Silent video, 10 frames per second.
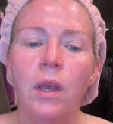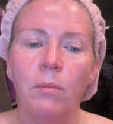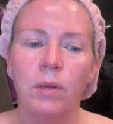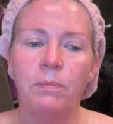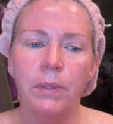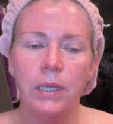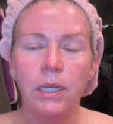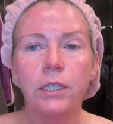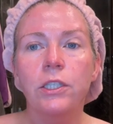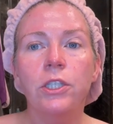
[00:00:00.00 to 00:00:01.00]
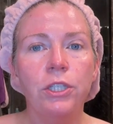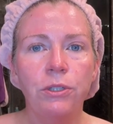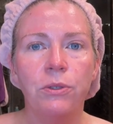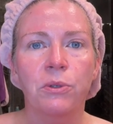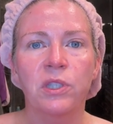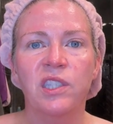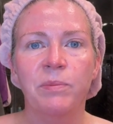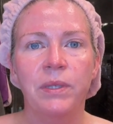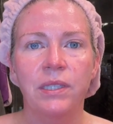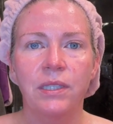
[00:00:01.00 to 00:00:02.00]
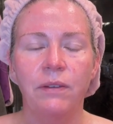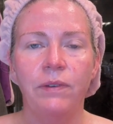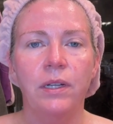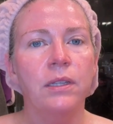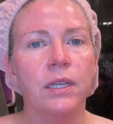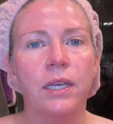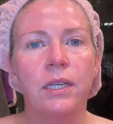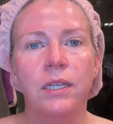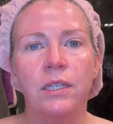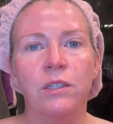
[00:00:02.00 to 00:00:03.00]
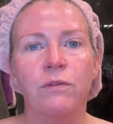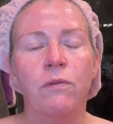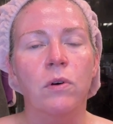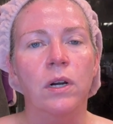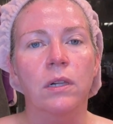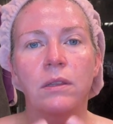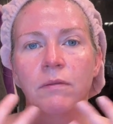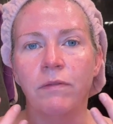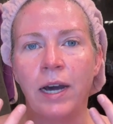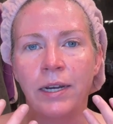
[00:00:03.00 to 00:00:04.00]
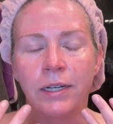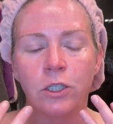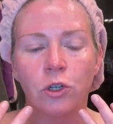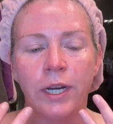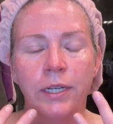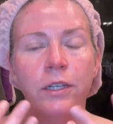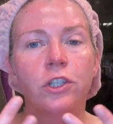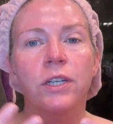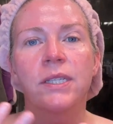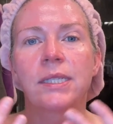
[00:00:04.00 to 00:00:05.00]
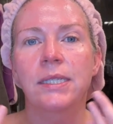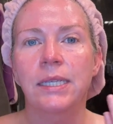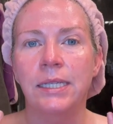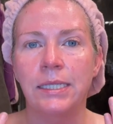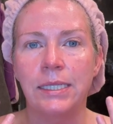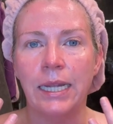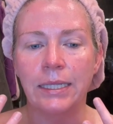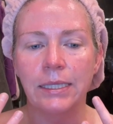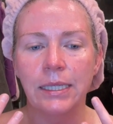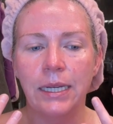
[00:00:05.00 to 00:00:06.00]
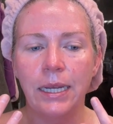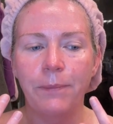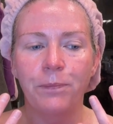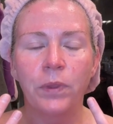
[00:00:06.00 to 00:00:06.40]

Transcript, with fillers: But P2 specifically is for lymphatic drainage, skin density,